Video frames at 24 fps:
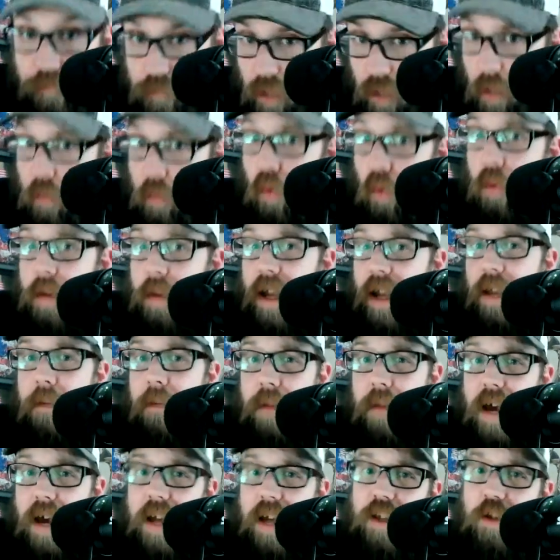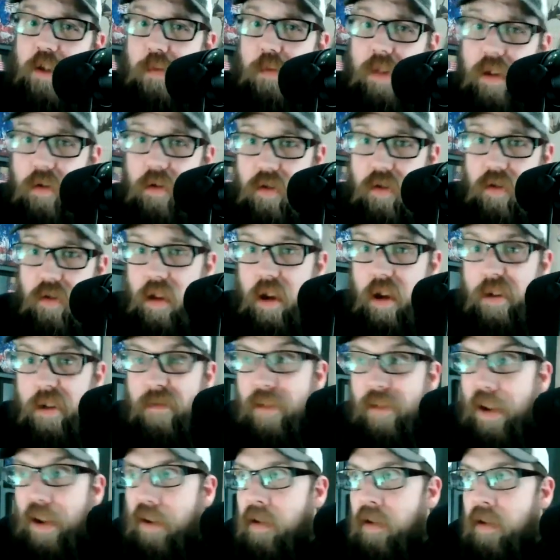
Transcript: people were making passes, but there was a lot of,